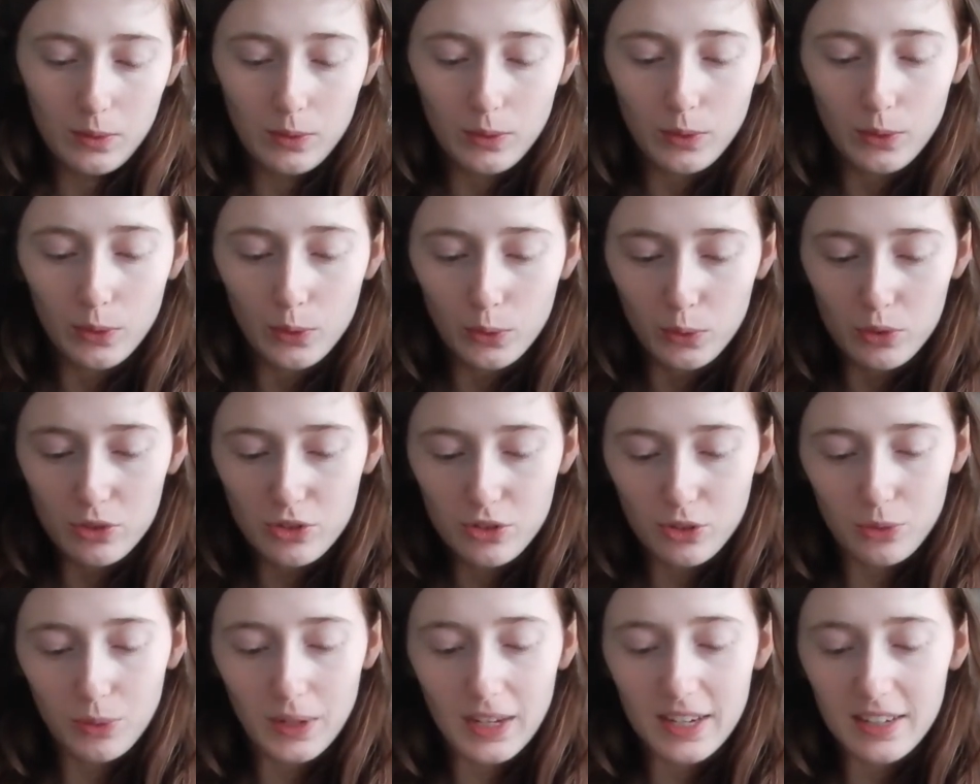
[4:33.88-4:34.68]
Oh,
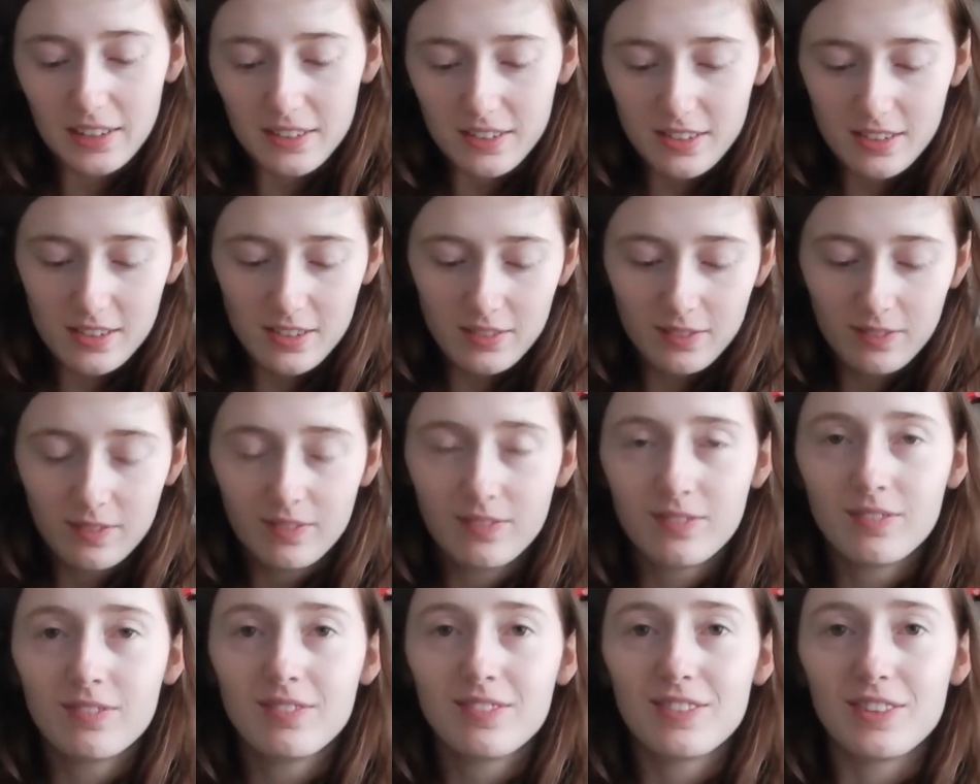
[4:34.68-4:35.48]
sweets.
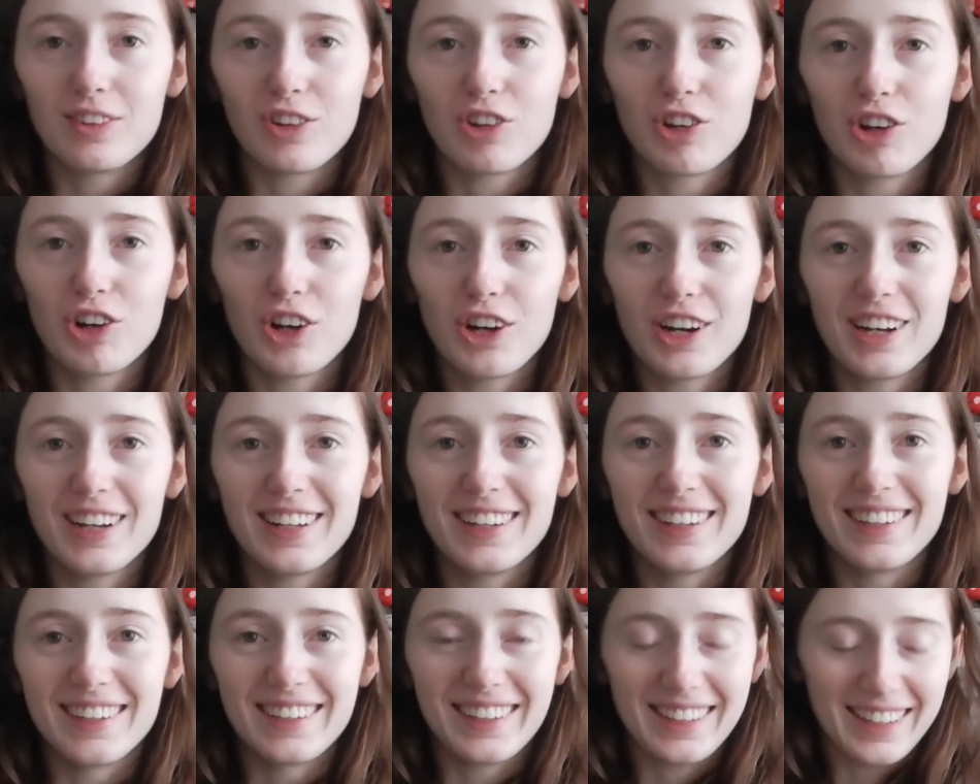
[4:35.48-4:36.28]

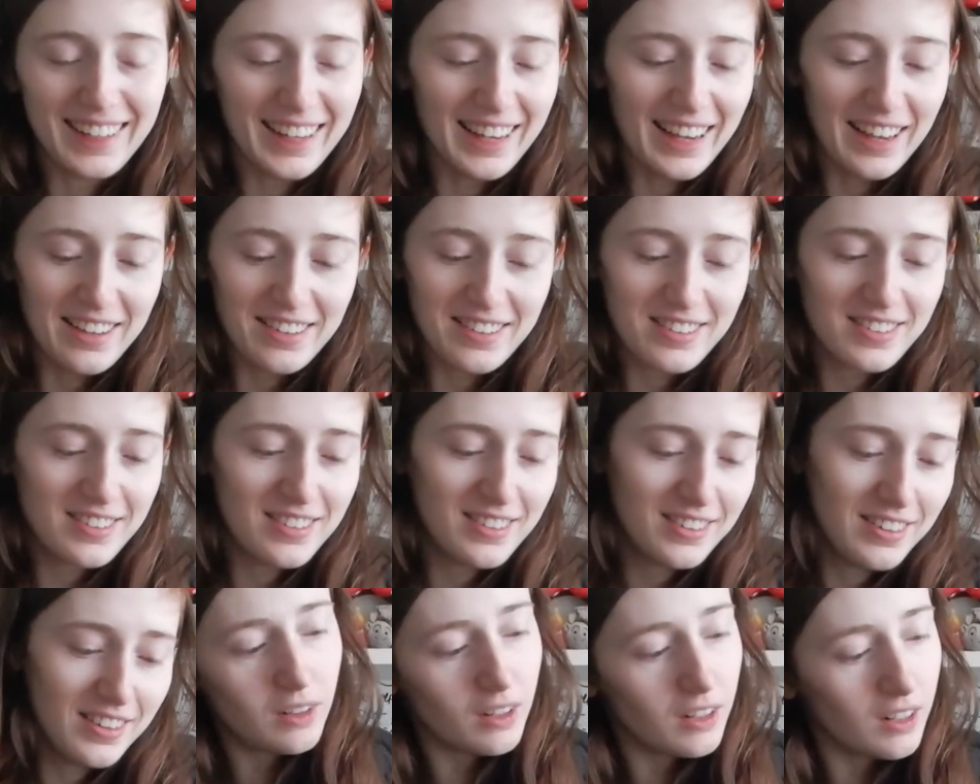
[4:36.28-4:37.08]
Chocolate,
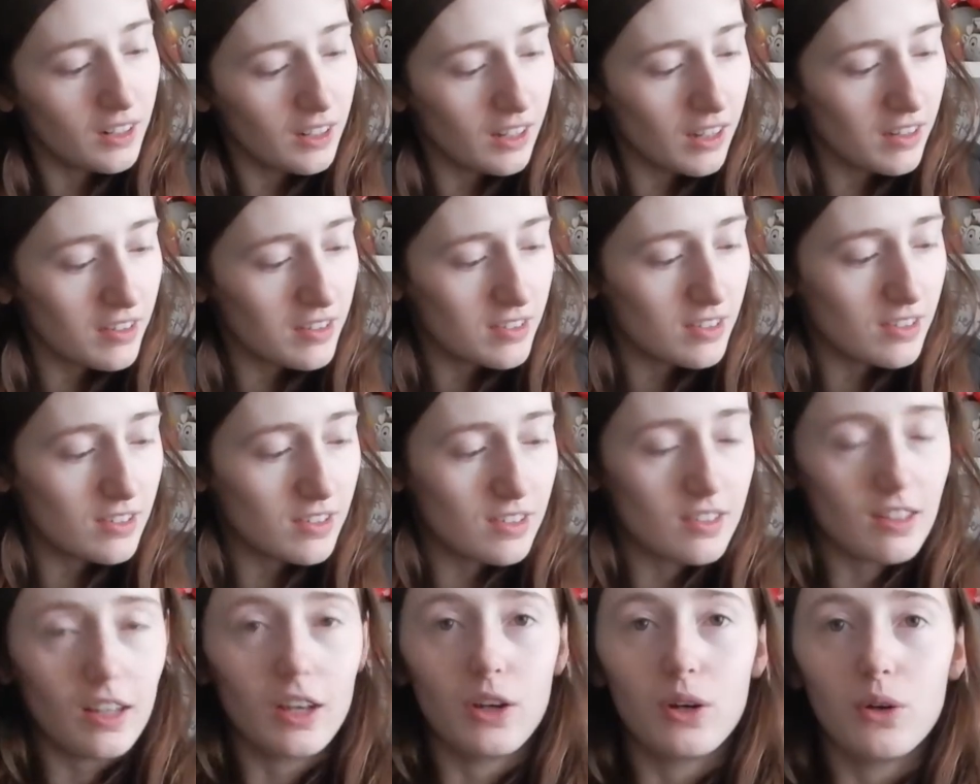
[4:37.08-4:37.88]
yes. I'm gonna guess this
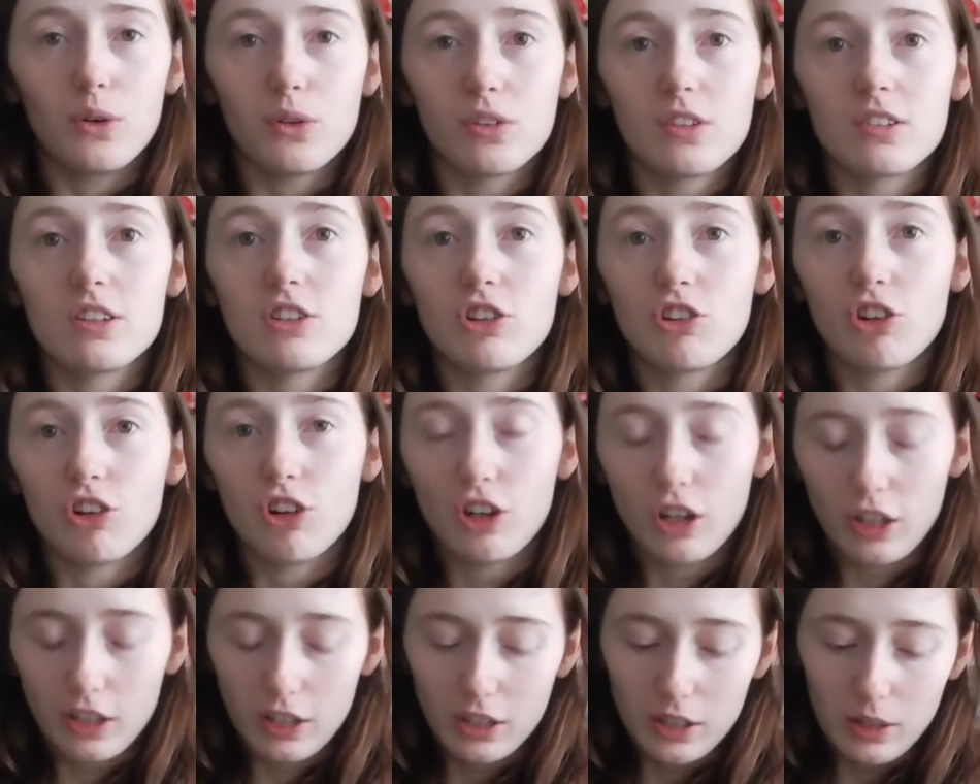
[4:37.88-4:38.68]
is like Aussie
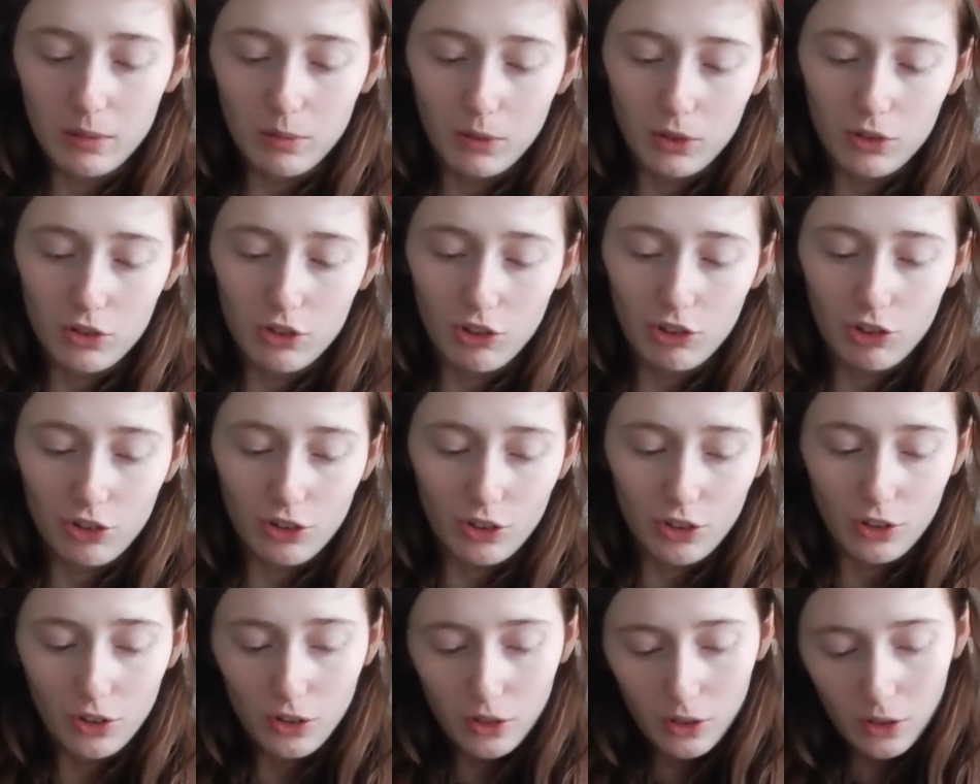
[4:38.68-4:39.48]
chocolate, I'm not too
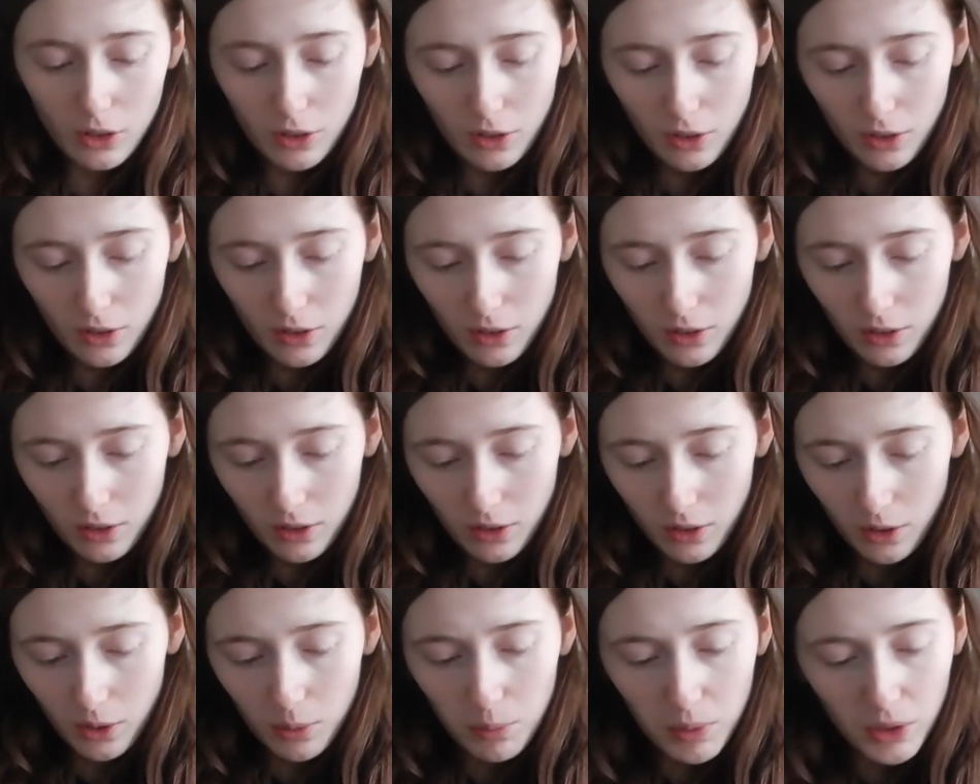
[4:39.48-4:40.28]
sure.
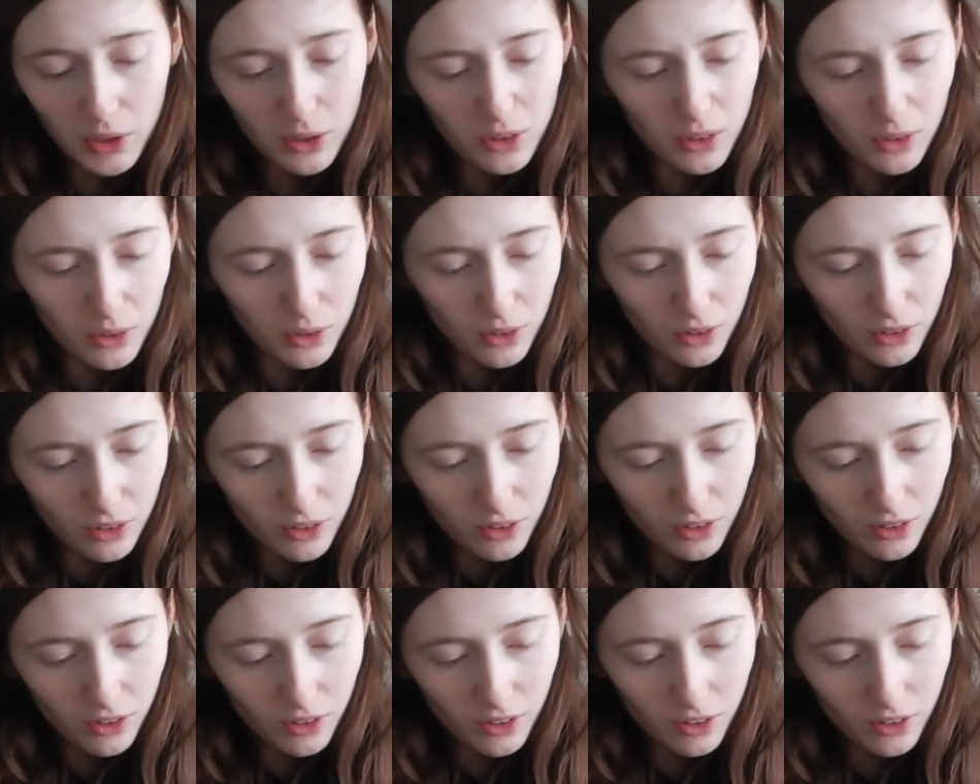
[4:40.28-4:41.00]
Oh my god.